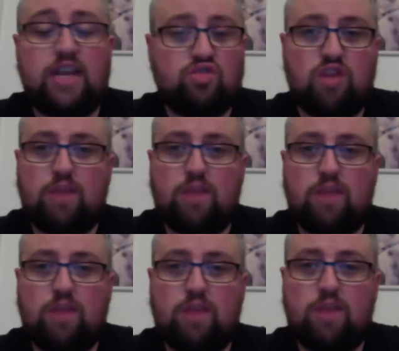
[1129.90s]
nice
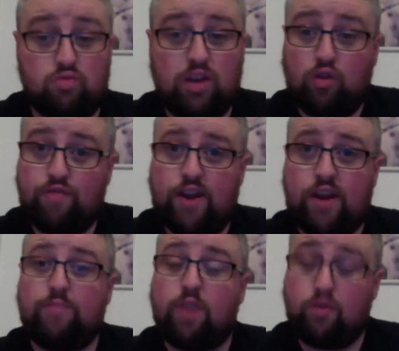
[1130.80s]
grappling. Just a really
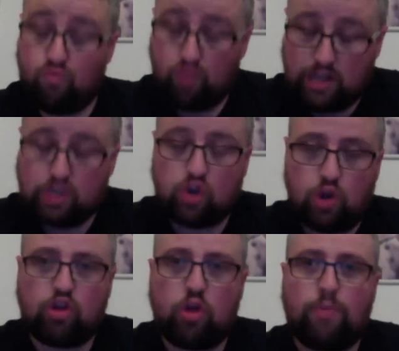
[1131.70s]
good fighter, a really
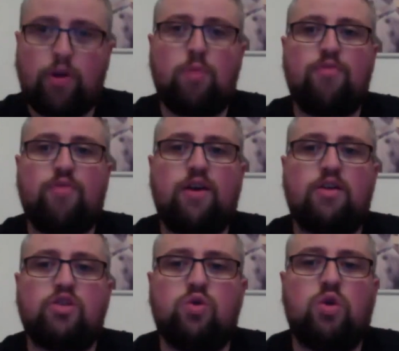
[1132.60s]
solid up-and-coming
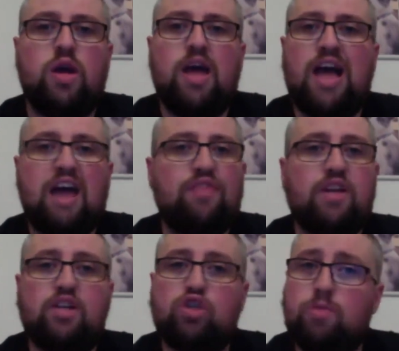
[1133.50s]
fighter. So
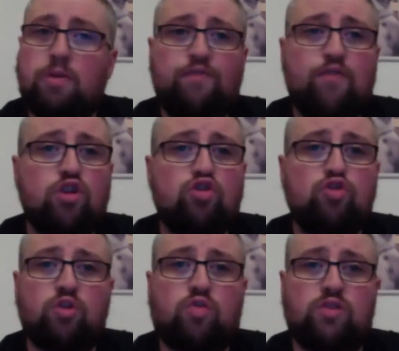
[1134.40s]
I think he's going to be
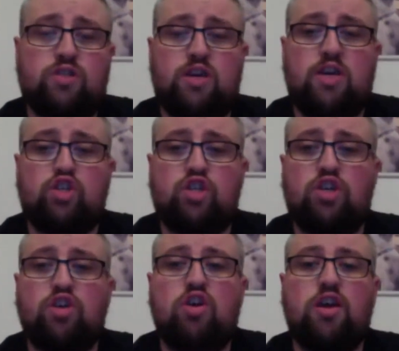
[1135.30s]
far too much for
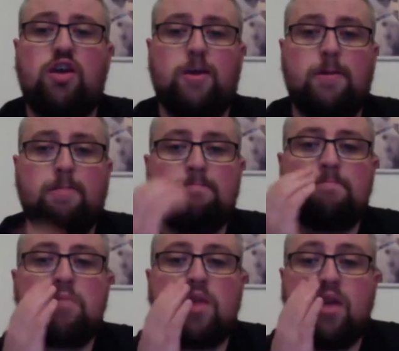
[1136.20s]
Shane Young here.
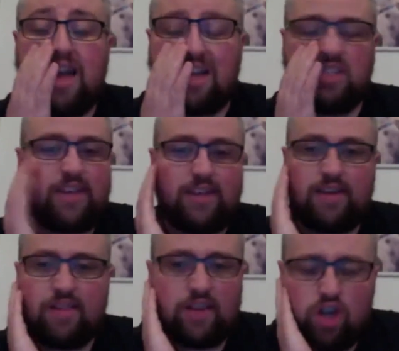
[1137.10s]
As I
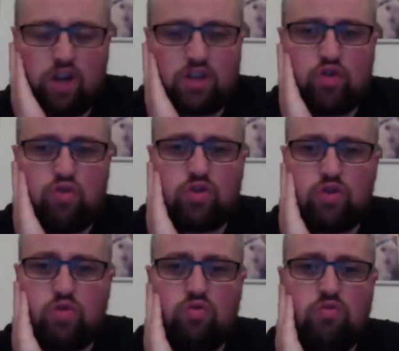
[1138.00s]
say, I think Young's too
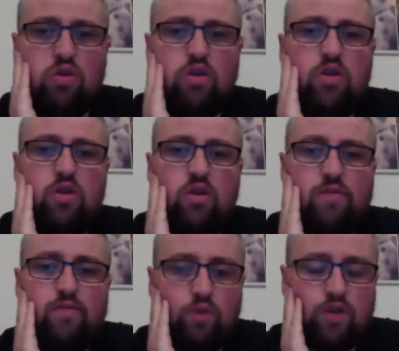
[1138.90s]
slow.
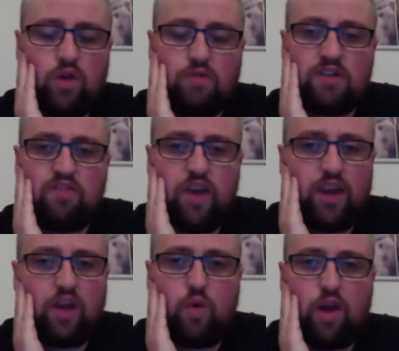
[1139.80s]

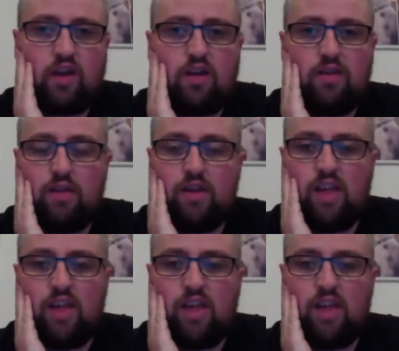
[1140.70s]
Volkanovski's very quick